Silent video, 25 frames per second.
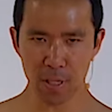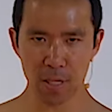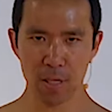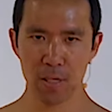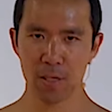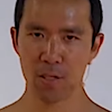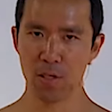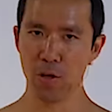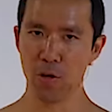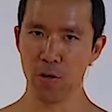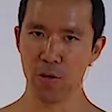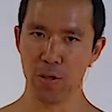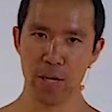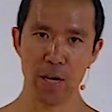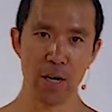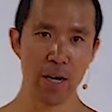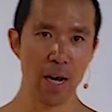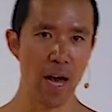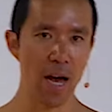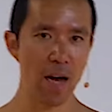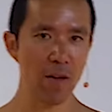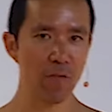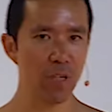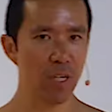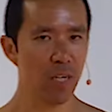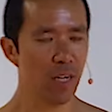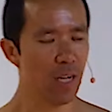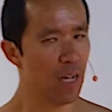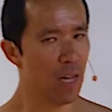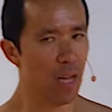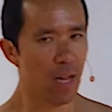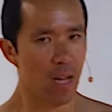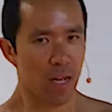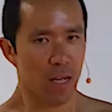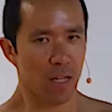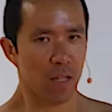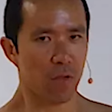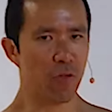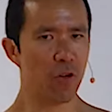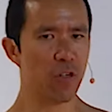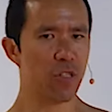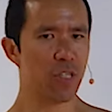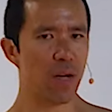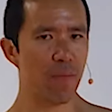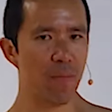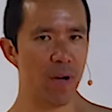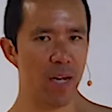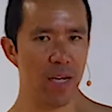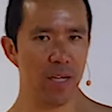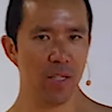So there you have it. The first
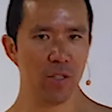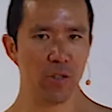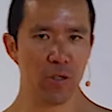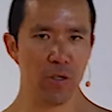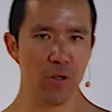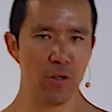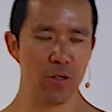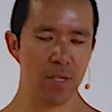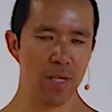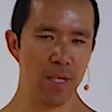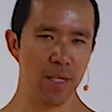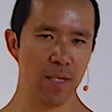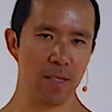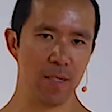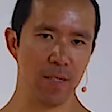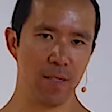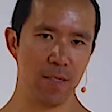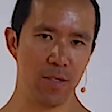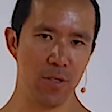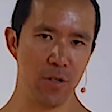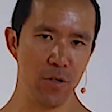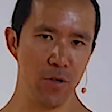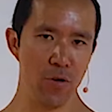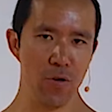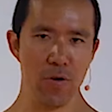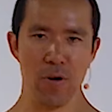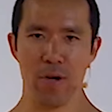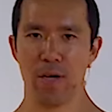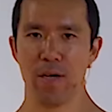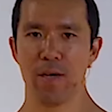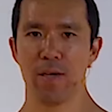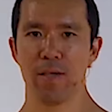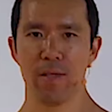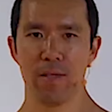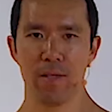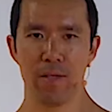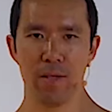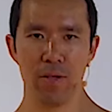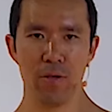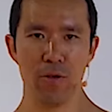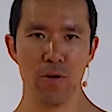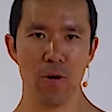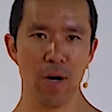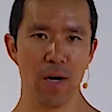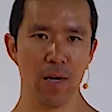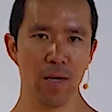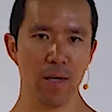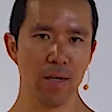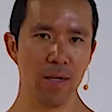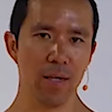time I introduced this to you
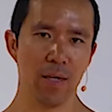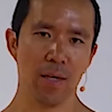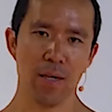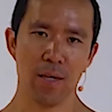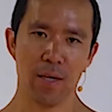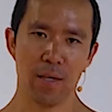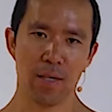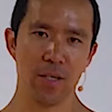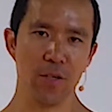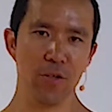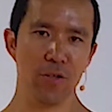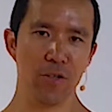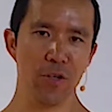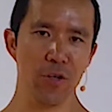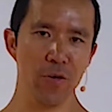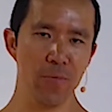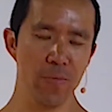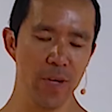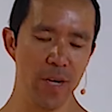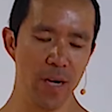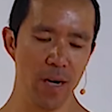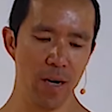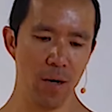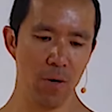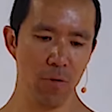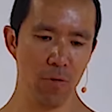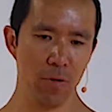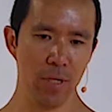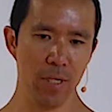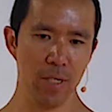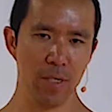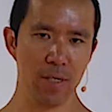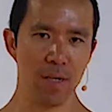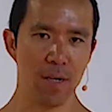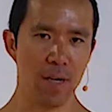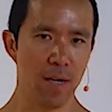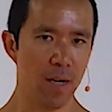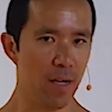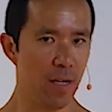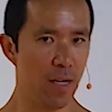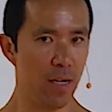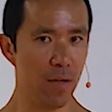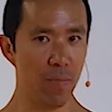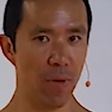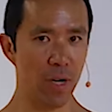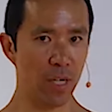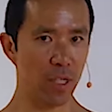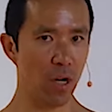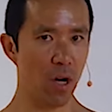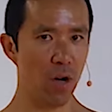on YouTube here was in
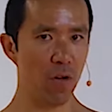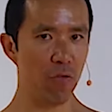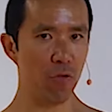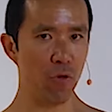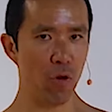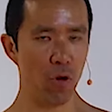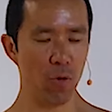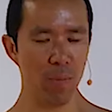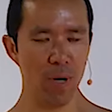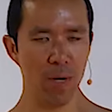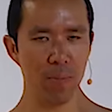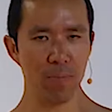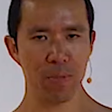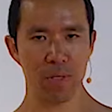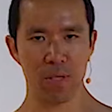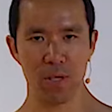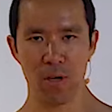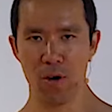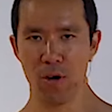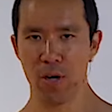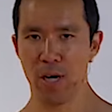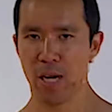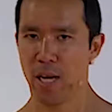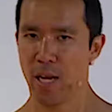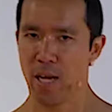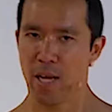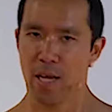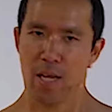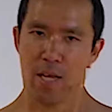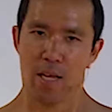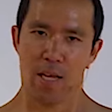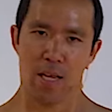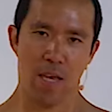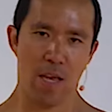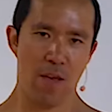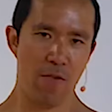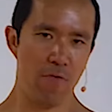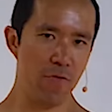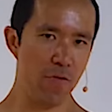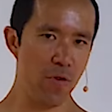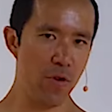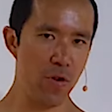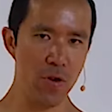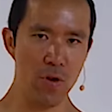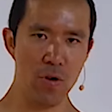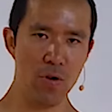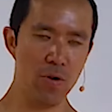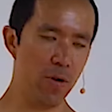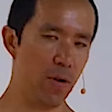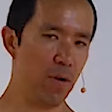my golf warm-up, so if
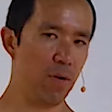you